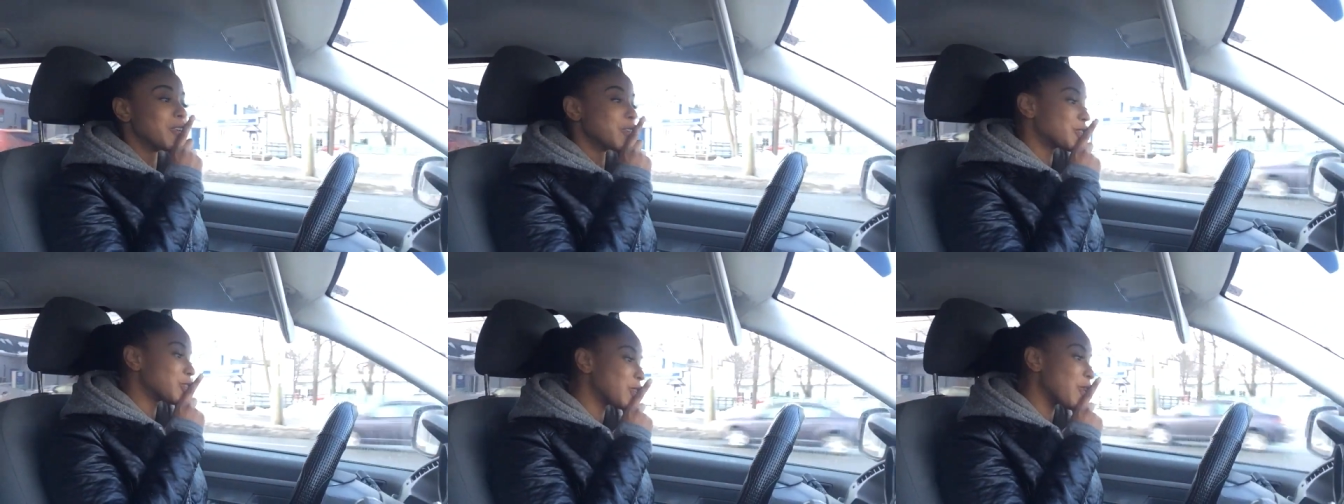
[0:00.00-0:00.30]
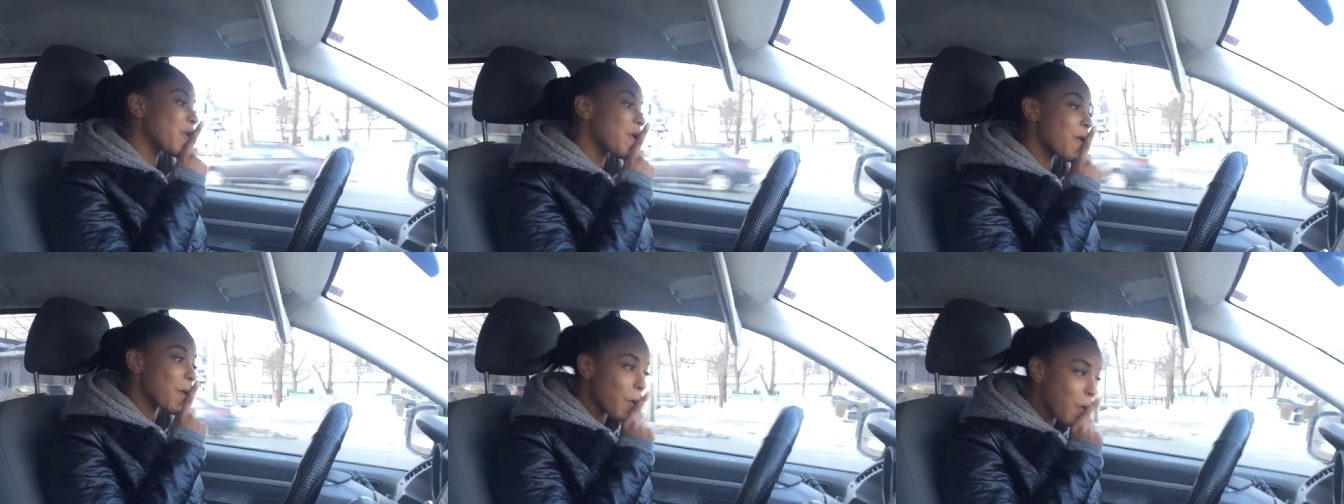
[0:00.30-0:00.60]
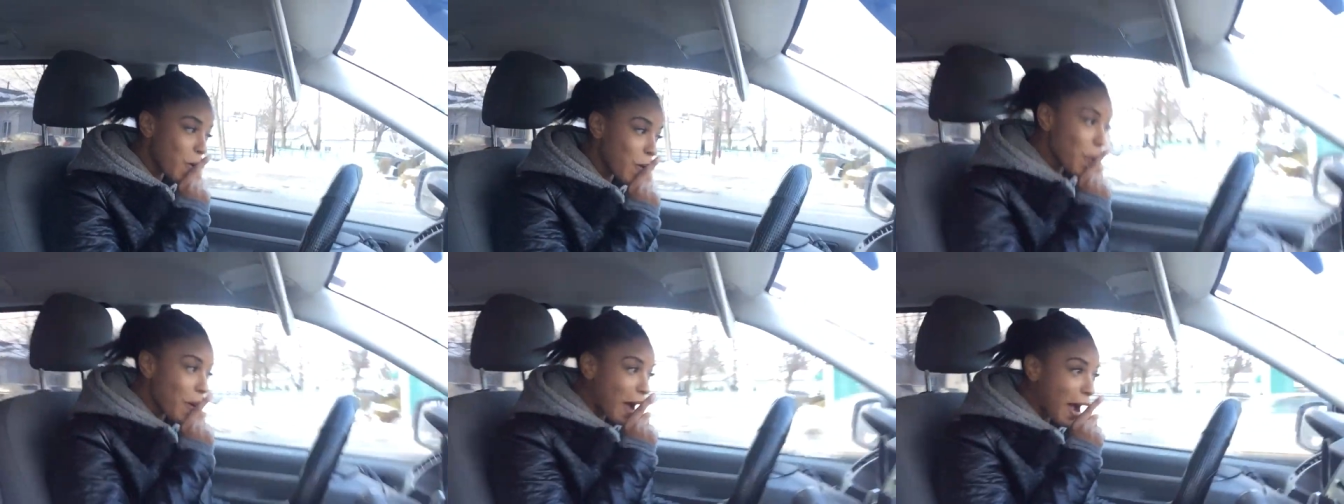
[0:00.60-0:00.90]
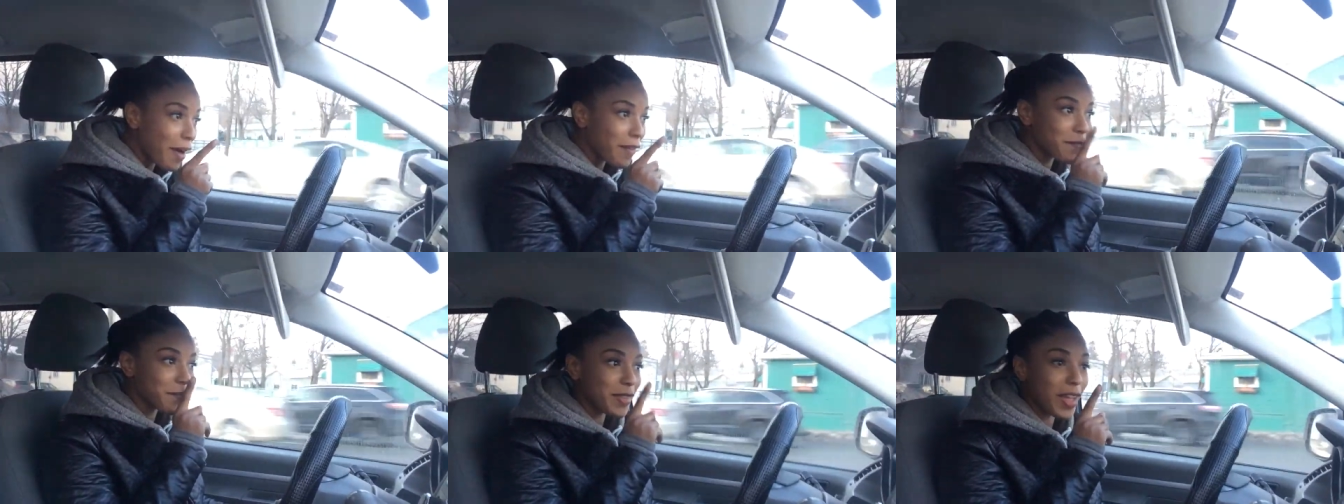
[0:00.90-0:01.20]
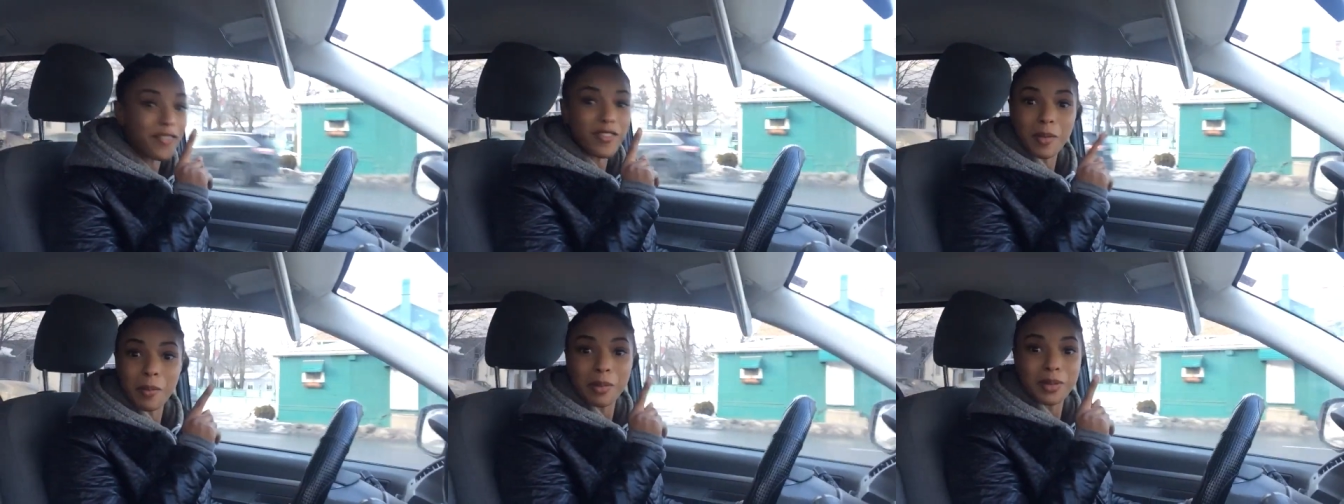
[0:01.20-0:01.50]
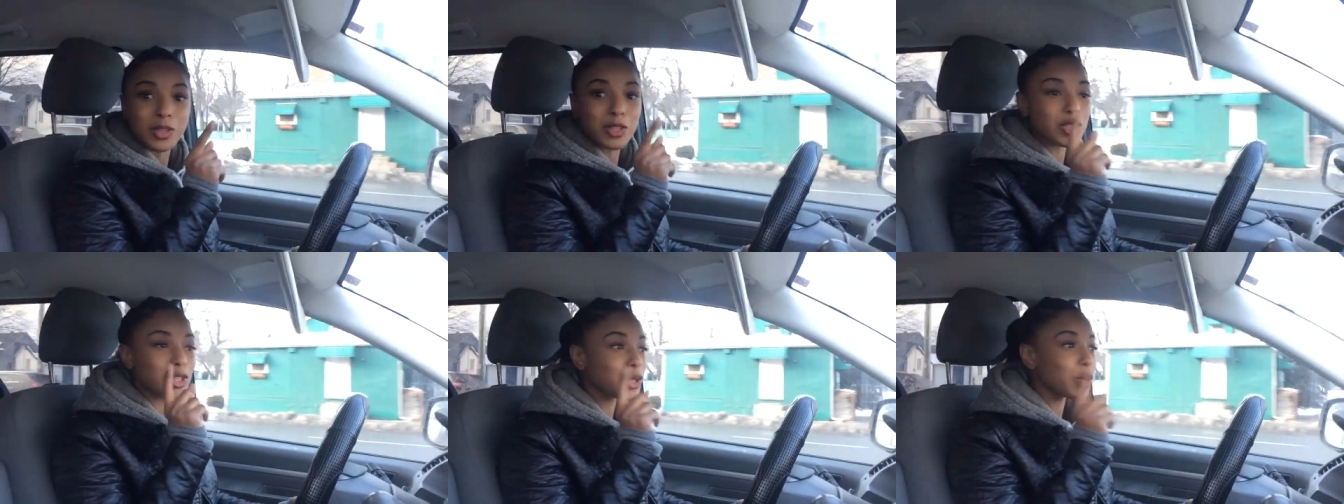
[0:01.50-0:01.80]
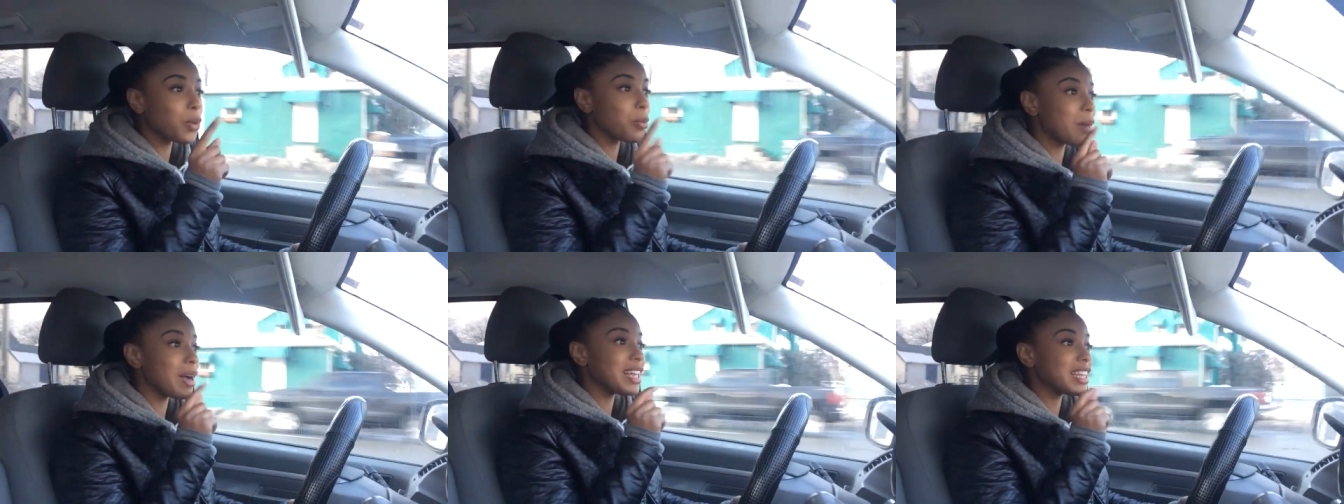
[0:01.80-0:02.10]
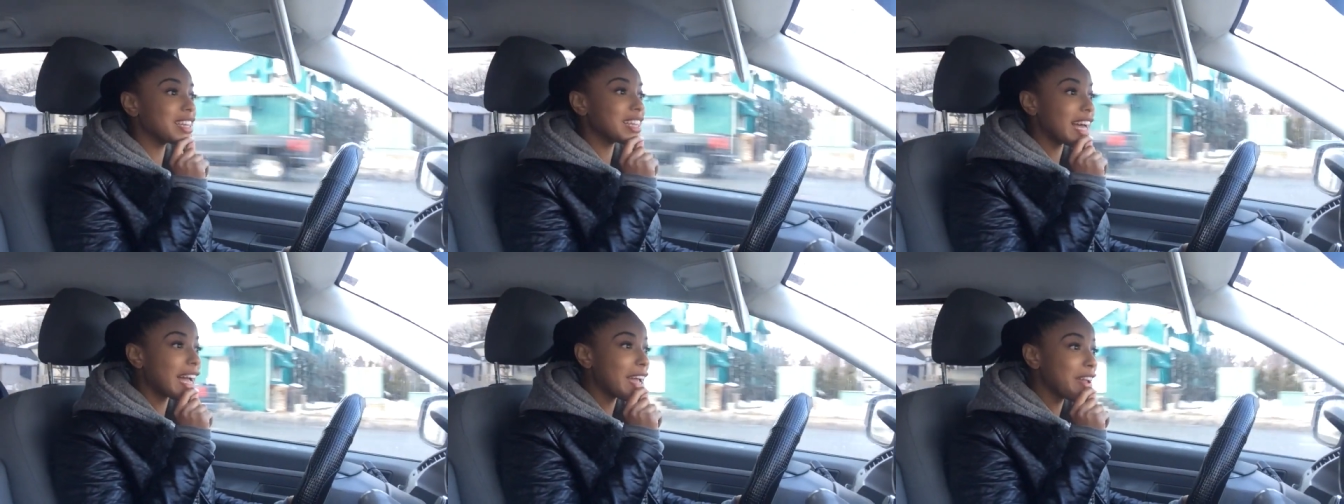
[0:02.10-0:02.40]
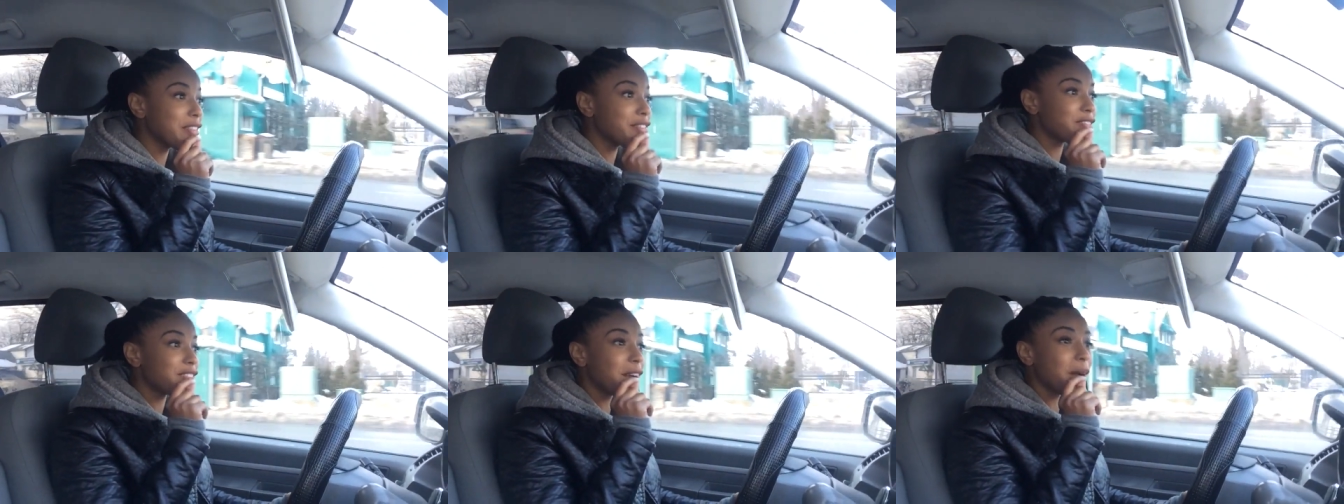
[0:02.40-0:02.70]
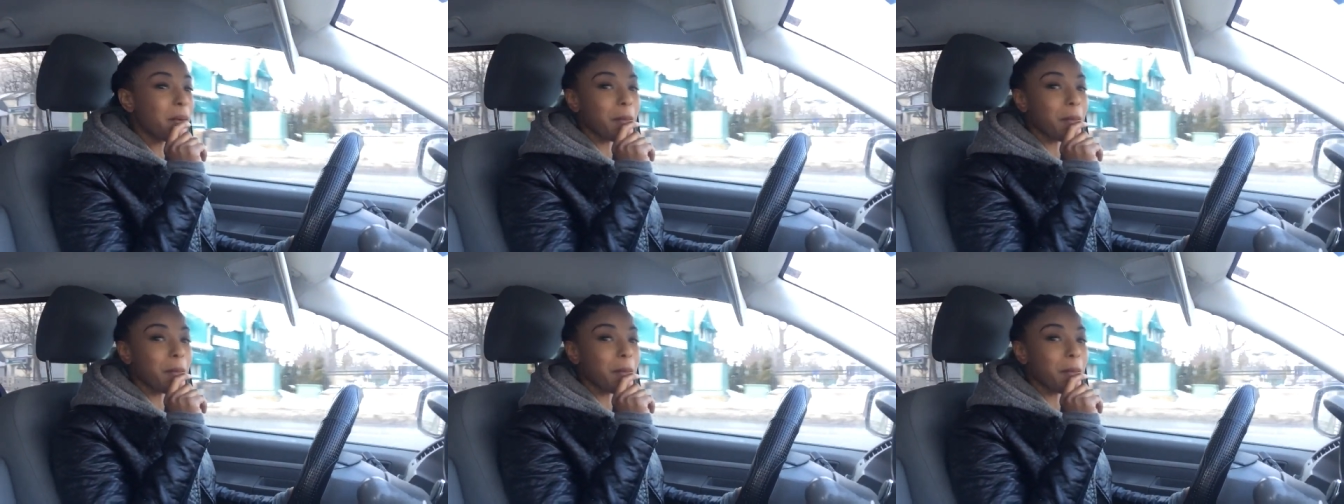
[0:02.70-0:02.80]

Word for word: So I've never been this low in my life.